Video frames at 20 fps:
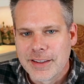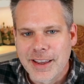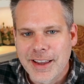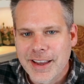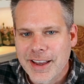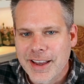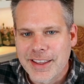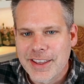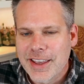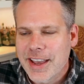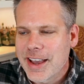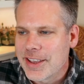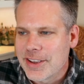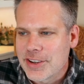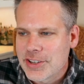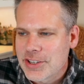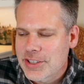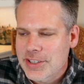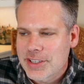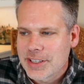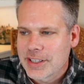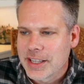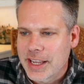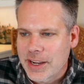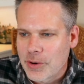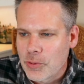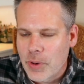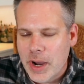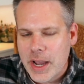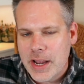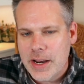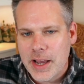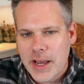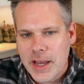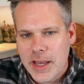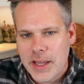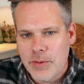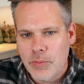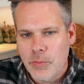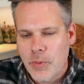Yeah, yeah. You just like why
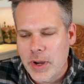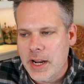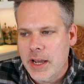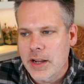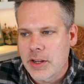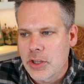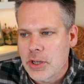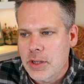not? Why not?